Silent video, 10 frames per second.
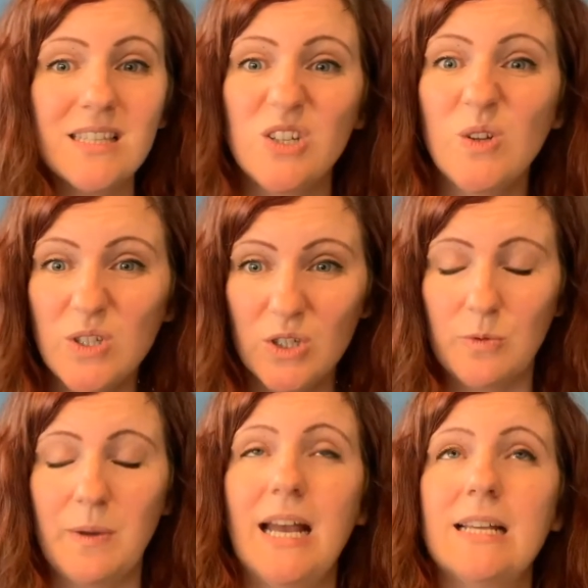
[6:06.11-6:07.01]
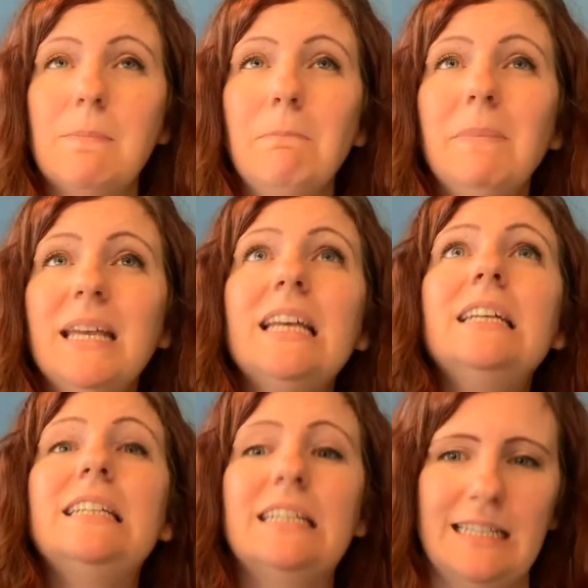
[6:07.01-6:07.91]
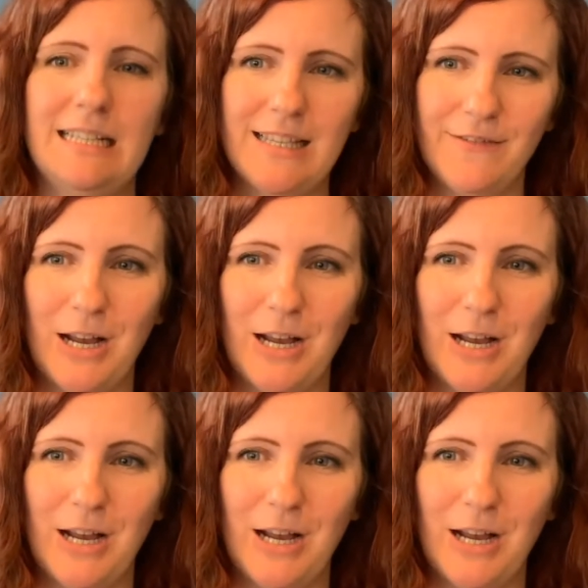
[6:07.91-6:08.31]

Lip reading: YouTube has millions of